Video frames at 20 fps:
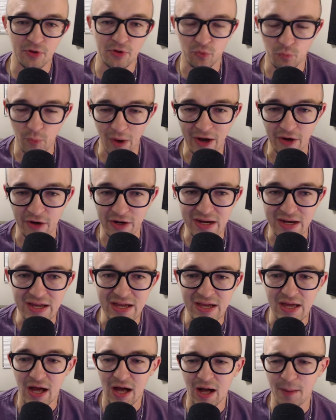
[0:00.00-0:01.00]
are wary
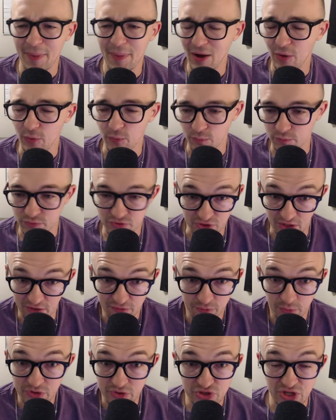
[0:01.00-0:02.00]
about
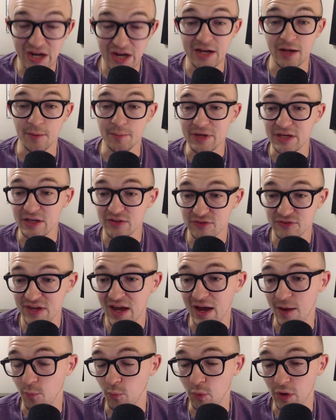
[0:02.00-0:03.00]
stuff with china because
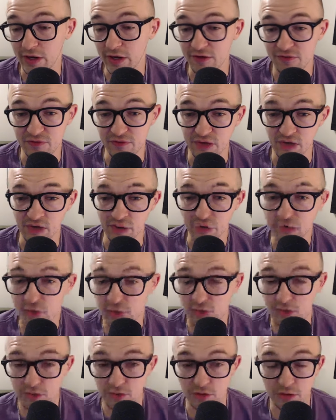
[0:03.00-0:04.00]
yeah what if you know
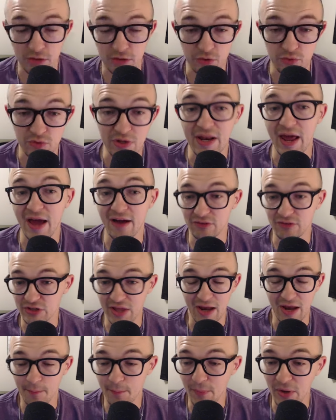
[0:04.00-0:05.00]
you're you did have a
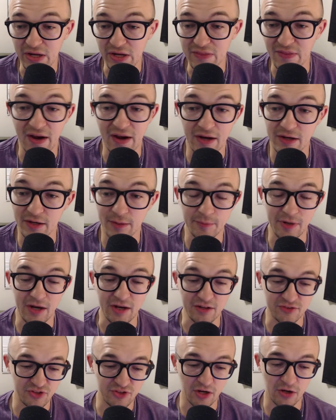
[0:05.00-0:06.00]
lot of money that ended up
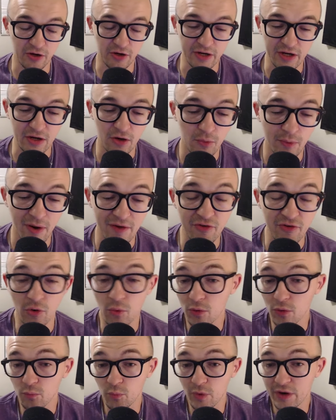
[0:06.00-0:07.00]
getting stuck on here or whatever
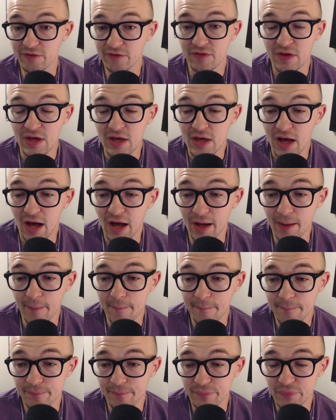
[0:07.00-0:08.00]
or what if
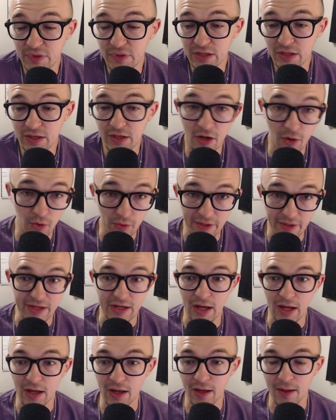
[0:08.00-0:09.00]
um, you know like
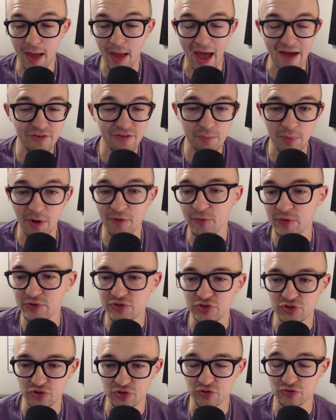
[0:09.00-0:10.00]
uh, having buff
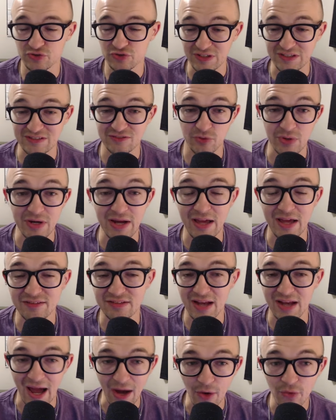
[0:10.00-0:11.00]
163 as
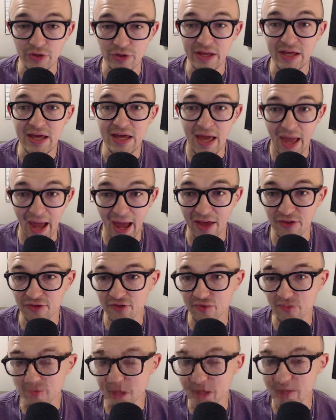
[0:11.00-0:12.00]
an outlet
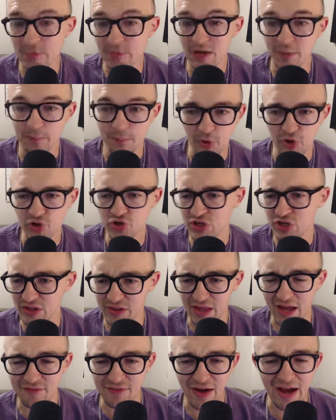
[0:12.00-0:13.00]
has led me to purchasing a
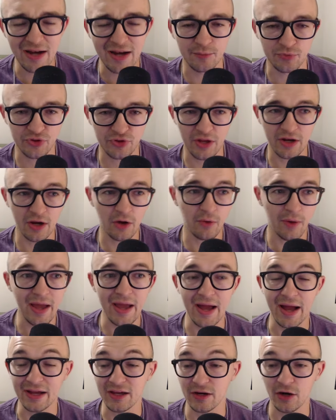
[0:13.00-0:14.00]
lot of items because I know,
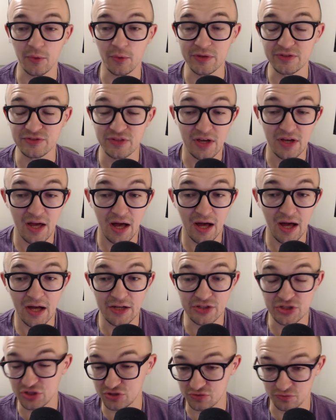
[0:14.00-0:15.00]
hey, I can always uh,
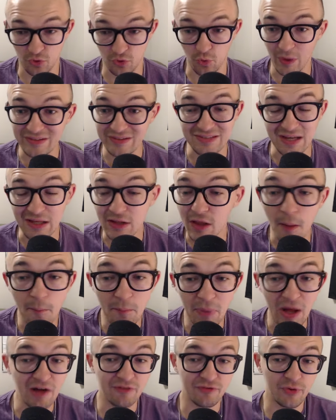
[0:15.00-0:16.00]
just quick sell on
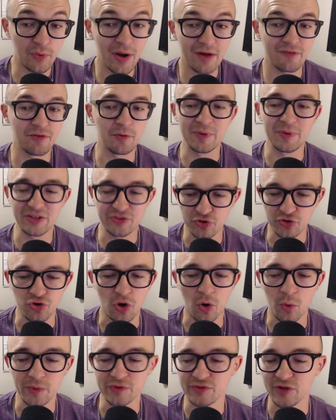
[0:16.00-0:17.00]
Buff or whatever because there's
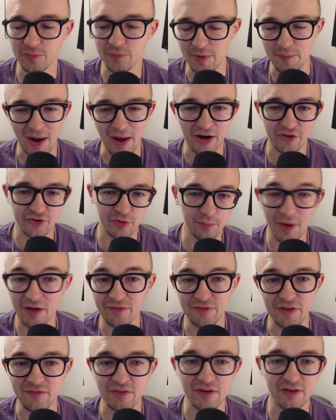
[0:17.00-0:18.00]
always going to be buyers on
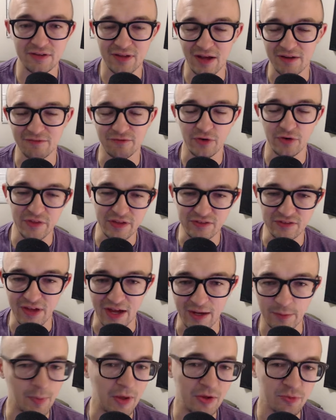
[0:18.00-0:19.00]
Buff, even if it's not for the
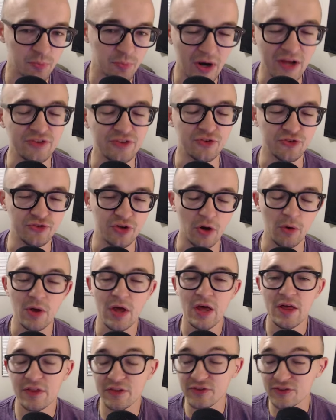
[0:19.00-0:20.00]
exact best prices. So
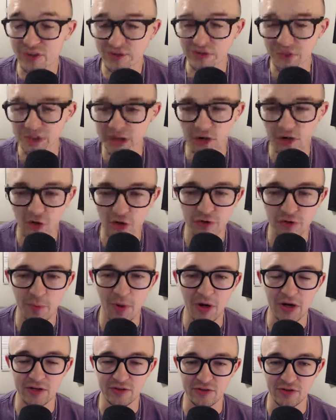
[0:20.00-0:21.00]
this is definitely going to hurt the
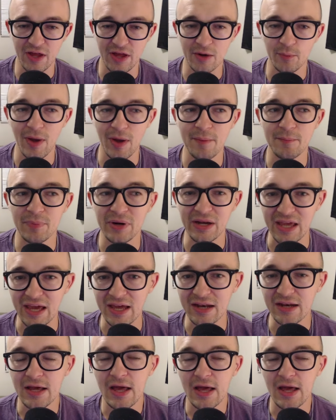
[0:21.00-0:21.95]
markets in a lot of ways. But again,